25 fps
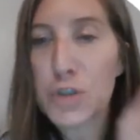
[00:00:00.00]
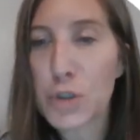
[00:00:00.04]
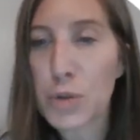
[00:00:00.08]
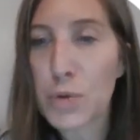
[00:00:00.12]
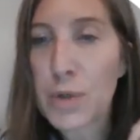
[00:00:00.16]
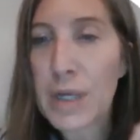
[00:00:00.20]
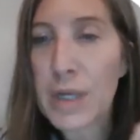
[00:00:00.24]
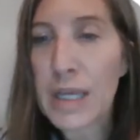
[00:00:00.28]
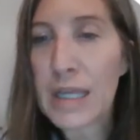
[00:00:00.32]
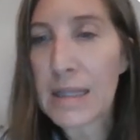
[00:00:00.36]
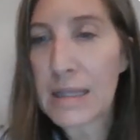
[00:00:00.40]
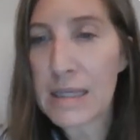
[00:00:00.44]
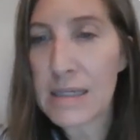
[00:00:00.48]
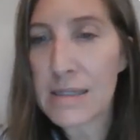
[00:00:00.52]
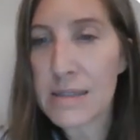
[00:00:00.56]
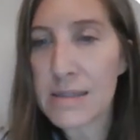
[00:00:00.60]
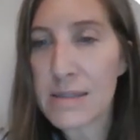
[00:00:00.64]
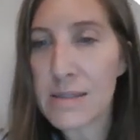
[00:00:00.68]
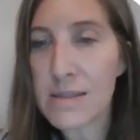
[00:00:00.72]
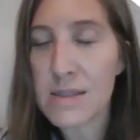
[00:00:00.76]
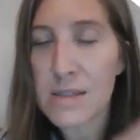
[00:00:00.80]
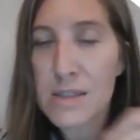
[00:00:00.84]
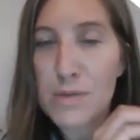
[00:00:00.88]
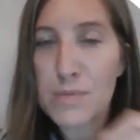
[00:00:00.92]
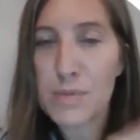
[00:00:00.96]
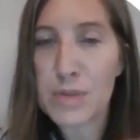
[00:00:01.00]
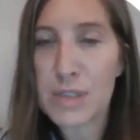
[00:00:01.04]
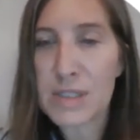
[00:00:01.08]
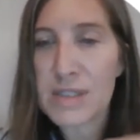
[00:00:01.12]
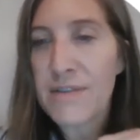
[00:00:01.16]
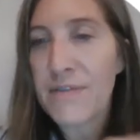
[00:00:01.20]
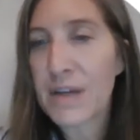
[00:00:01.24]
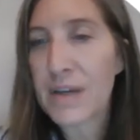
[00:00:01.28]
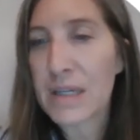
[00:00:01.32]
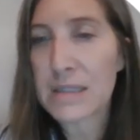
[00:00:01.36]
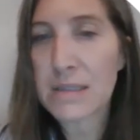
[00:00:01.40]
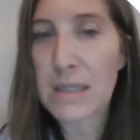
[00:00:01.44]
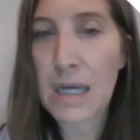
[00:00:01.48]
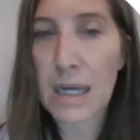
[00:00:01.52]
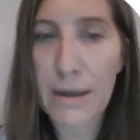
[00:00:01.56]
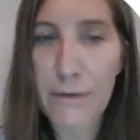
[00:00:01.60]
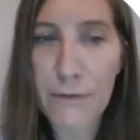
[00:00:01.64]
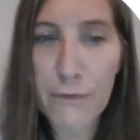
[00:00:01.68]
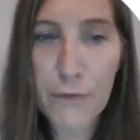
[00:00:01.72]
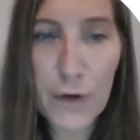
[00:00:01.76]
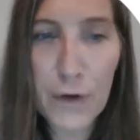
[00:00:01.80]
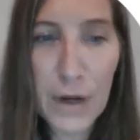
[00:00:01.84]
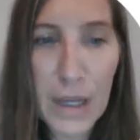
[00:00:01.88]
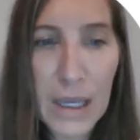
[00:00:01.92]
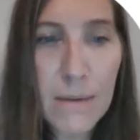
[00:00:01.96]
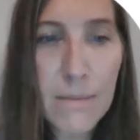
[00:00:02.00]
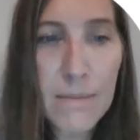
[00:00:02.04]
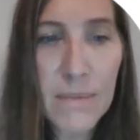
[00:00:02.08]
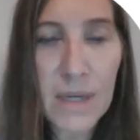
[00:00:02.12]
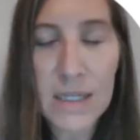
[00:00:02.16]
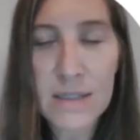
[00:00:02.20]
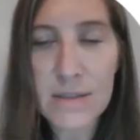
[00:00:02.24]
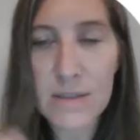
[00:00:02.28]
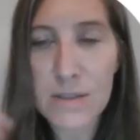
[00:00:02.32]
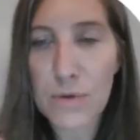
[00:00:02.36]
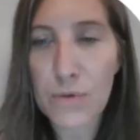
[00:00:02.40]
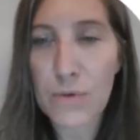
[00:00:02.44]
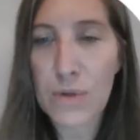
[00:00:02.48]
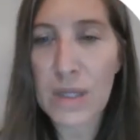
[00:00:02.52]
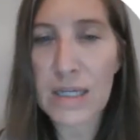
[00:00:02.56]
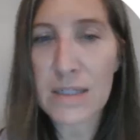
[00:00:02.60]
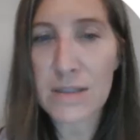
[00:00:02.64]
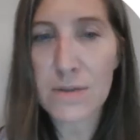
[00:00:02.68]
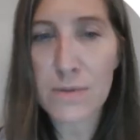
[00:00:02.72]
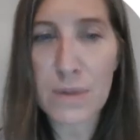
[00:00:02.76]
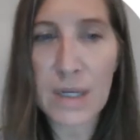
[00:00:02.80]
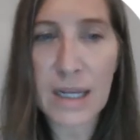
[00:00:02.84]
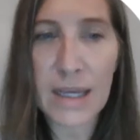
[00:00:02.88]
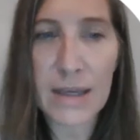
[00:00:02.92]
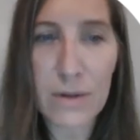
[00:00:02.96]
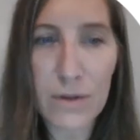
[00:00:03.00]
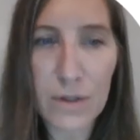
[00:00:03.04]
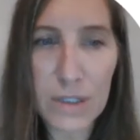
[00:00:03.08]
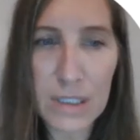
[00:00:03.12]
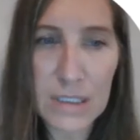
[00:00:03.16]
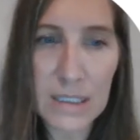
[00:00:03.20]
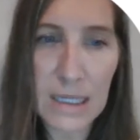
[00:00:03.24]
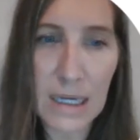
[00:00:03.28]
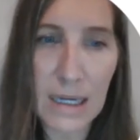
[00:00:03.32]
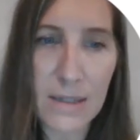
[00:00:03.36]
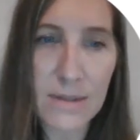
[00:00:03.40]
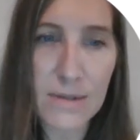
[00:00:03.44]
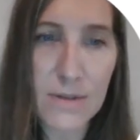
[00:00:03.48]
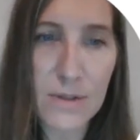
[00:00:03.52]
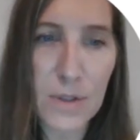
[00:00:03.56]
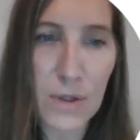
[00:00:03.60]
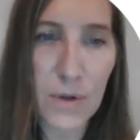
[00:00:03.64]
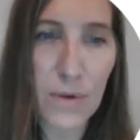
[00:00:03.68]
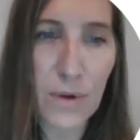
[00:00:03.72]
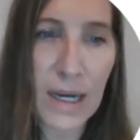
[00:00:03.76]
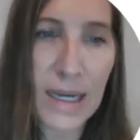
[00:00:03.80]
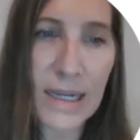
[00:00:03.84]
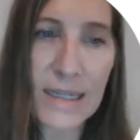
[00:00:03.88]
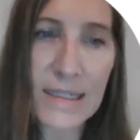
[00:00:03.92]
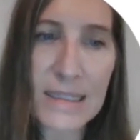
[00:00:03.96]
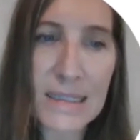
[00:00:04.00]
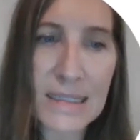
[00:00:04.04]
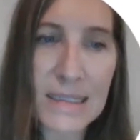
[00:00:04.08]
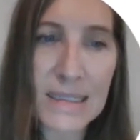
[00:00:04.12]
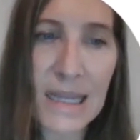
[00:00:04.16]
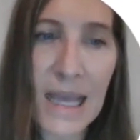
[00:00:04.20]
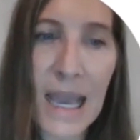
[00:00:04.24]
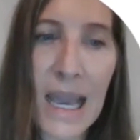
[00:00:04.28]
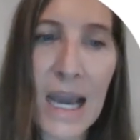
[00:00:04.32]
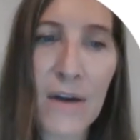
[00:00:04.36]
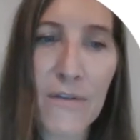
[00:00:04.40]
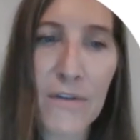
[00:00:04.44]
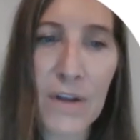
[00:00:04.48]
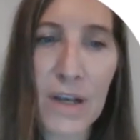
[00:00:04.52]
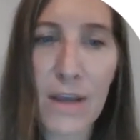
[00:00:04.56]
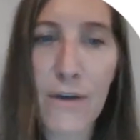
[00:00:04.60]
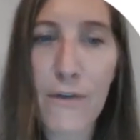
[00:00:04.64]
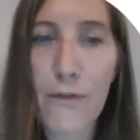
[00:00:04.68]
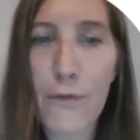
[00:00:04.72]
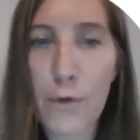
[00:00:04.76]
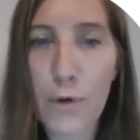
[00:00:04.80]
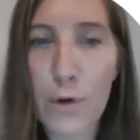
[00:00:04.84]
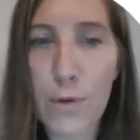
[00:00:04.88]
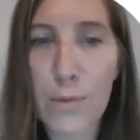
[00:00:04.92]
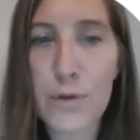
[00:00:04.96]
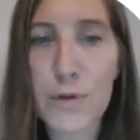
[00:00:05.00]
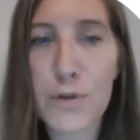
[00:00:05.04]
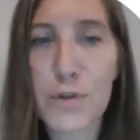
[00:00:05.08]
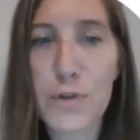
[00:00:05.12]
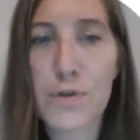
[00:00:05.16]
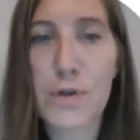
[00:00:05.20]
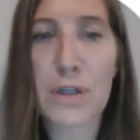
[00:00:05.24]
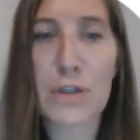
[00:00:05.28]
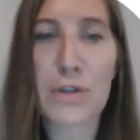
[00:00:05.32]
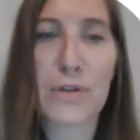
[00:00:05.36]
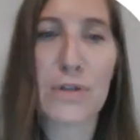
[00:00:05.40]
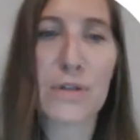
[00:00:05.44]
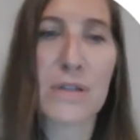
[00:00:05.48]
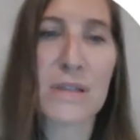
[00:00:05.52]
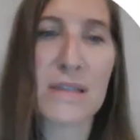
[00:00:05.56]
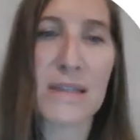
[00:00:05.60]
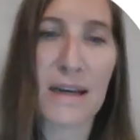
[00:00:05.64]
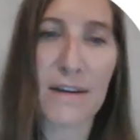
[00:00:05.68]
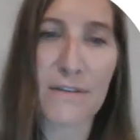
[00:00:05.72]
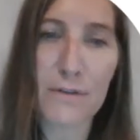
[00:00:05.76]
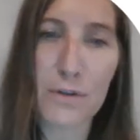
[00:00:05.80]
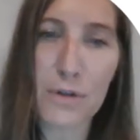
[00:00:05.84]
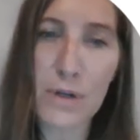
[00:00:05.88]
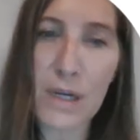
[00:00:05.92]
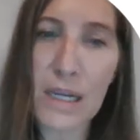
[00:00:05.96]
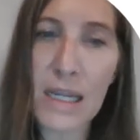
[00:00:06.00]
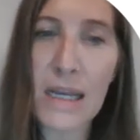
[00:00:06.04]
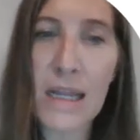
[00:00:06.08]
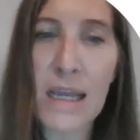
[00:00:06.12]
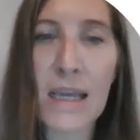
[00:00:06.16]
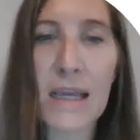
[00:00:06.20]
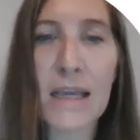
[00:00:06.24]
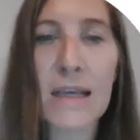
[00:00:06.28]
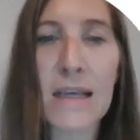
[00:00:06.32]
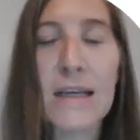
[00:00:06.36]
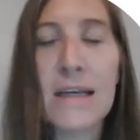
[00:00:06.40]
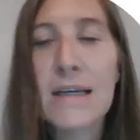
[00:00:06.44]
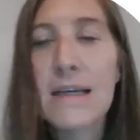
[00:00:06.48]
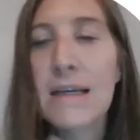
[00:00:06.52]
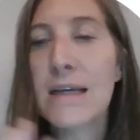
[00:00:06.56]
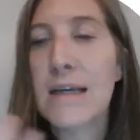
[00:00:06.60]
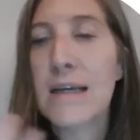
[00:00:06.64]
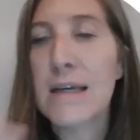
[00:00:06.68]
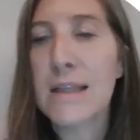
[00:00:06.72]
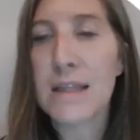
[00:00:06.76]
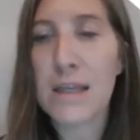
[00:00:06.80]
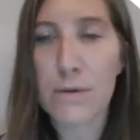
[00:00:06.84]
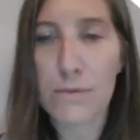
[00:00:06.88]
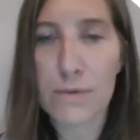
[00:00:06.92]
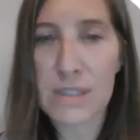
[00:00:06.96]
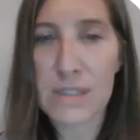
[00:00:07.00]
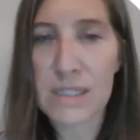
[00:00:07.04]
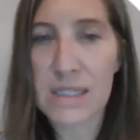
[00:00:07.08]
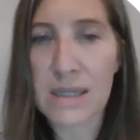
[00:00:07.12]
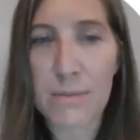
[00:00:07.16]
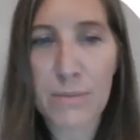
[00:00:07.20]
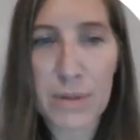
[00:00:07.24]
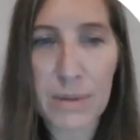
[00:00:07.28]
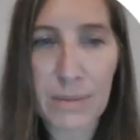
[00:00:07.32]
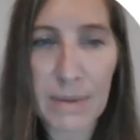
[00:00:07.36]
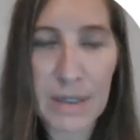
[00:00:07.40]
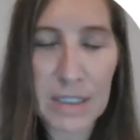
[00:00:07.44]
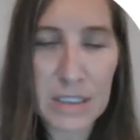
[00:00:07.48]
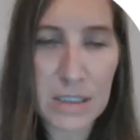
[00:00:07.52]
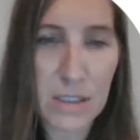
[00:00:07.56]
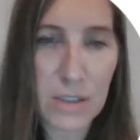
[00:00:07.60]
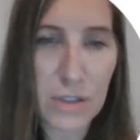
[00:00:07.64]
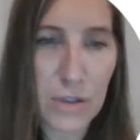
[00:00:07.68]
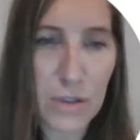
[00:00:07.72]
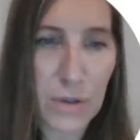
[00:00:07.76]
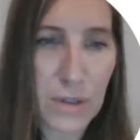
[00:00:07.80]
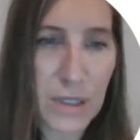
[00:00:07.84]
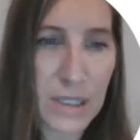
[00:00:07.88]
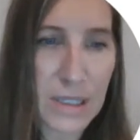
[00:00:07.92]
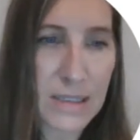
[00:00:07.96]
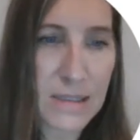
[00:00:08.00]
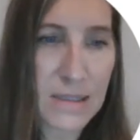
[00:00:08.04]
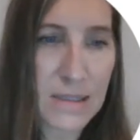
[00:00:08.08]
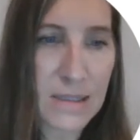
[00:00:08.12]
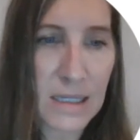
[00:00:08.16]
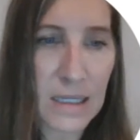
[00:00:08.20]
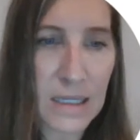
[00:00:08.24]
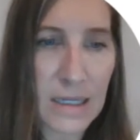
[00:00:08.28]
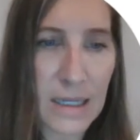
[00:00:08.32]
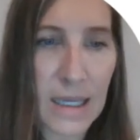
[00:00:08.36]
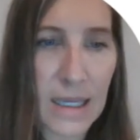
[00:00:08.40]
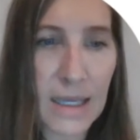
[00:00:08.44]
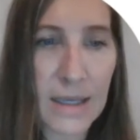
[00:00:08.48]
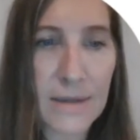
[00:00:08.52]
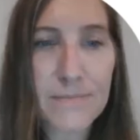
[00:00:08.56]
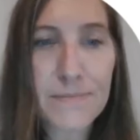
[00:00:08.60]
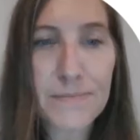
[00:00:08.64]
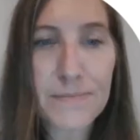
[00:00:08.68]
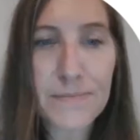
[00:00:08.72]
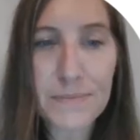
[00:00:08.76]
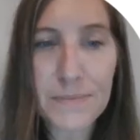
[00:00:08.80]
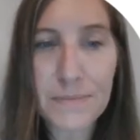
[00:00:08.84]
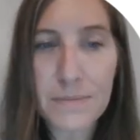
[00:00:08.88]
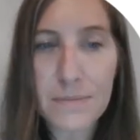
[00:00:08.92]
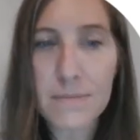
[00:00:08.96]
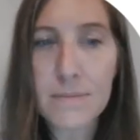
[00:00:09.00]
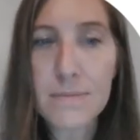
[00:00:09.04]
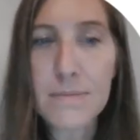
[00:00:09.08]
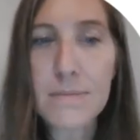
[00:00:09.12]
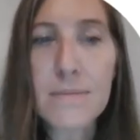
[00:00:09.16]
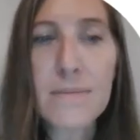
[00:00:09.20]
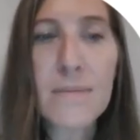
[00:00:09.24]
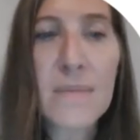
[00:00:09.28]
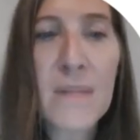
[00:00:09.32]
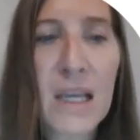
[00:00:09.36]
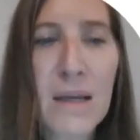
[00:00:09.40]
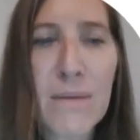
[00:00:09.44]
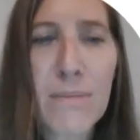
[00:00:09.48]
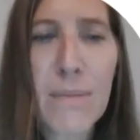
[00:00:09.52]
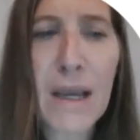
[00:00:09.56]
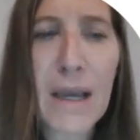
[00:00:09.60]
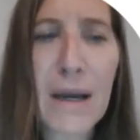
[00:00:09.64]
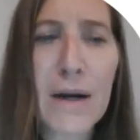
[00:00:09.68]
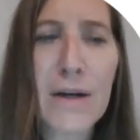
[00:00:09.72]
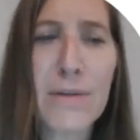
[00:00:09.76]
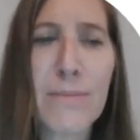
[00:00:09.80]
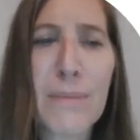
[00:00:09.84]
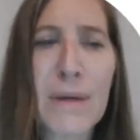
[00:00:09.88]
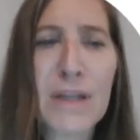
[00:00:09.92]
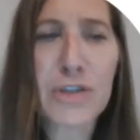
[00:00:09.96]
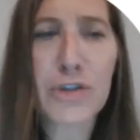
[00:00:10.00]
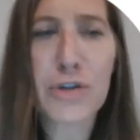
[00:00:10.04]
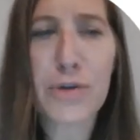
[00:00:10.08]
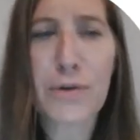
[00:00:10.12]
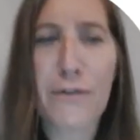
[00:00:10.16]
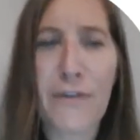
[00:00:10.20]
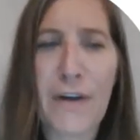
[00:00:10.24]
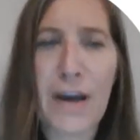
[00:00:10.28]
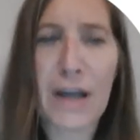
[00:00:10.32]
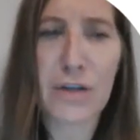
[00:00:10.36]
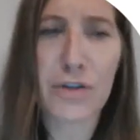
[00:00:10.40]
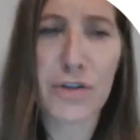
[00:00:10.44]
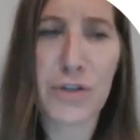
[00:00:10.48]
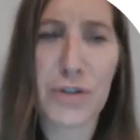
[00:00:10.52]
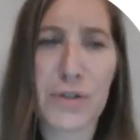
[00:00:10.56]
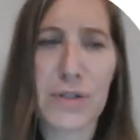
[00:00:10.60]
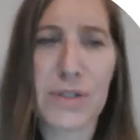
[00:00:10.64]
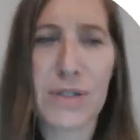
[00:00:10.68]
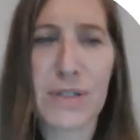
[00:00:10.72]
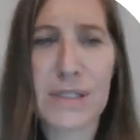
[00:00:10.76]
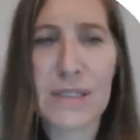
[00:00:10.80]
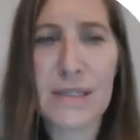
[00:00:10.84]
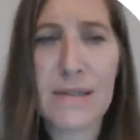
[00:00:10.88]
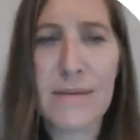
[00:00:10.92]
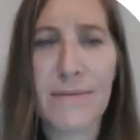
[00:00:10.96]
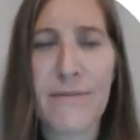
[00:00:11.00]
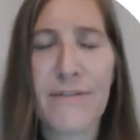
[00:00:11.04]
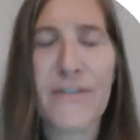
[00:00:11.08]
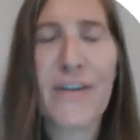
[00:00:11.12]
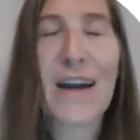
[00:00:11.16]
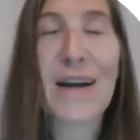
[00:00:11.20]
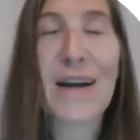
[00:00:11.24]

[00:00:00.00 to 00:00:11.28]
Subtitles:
during this specific time frame? And so that's what I looked at. So I didn't have any formal structured staff training that was implemented during the study. And my unmeasured factors,